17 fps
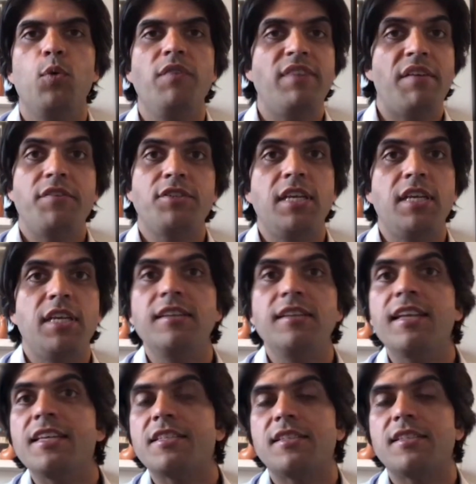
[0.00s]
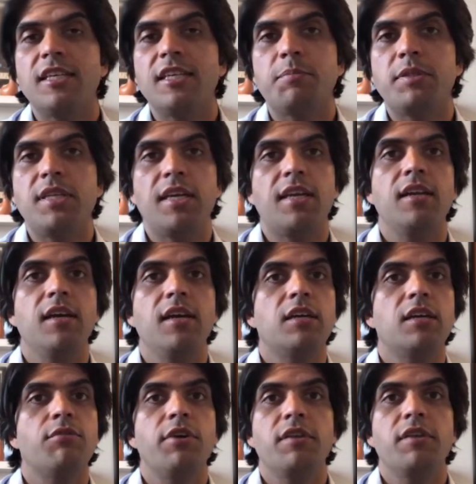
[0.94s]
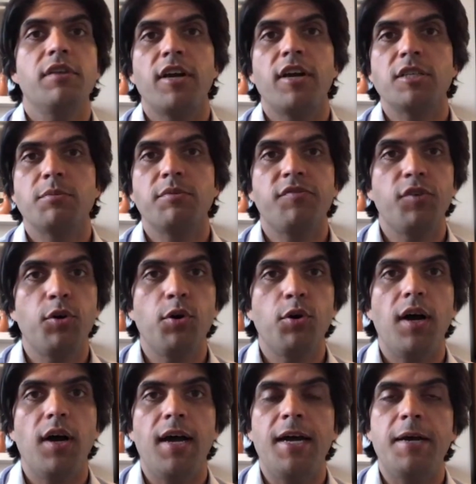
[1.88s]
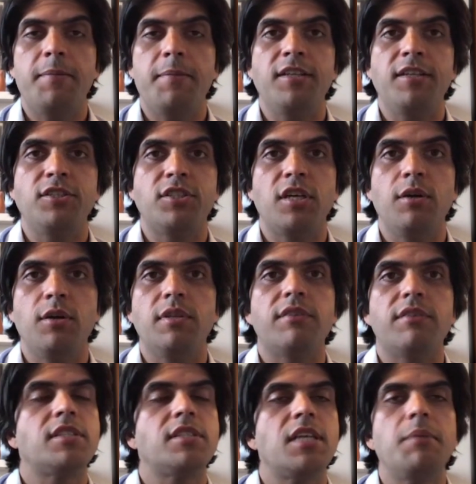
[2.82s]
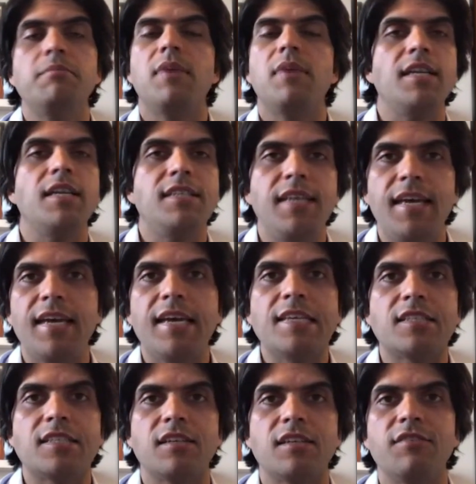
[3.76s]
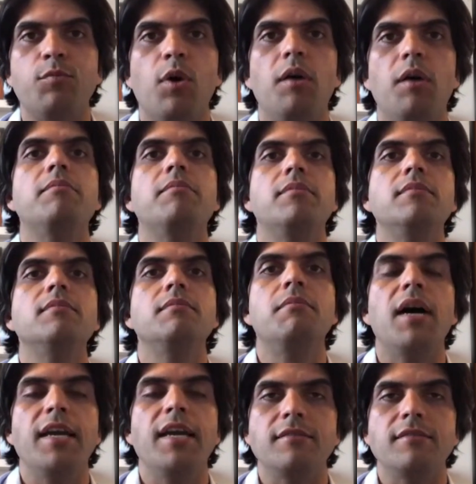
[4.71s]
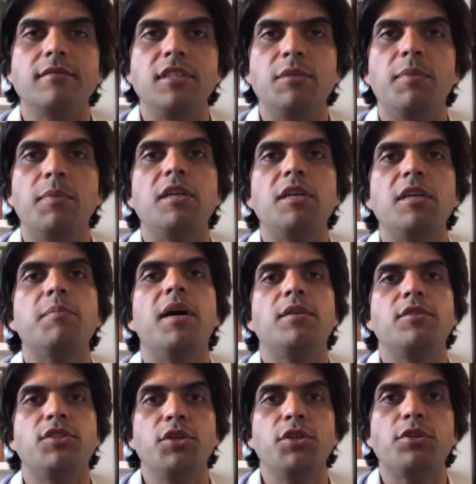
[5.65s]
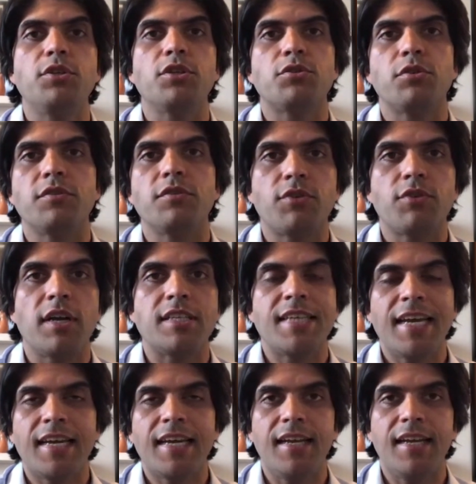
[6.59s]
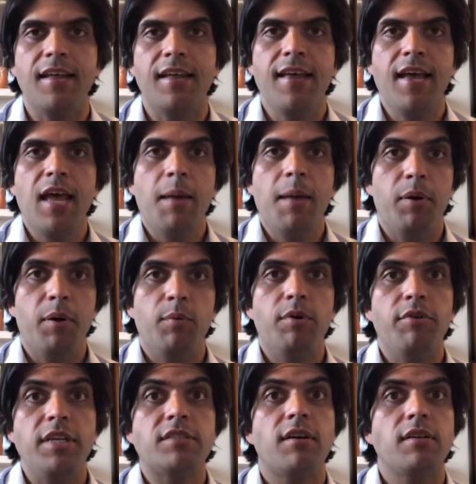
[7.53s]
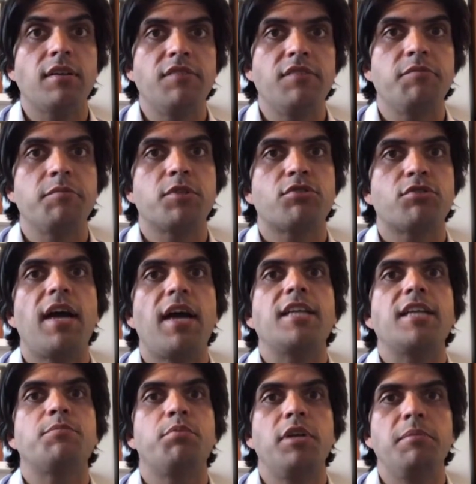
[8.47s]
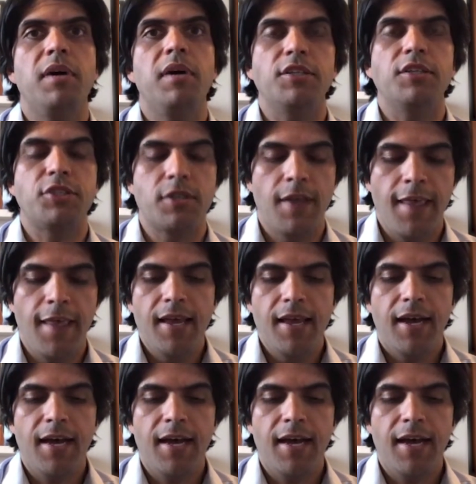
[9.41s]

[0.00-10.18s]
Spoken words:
We've never seen this particular coronavirus before, and so there are some ideas of what you might do to sort of try and tackle it, but we're really starting from scratch pretty much.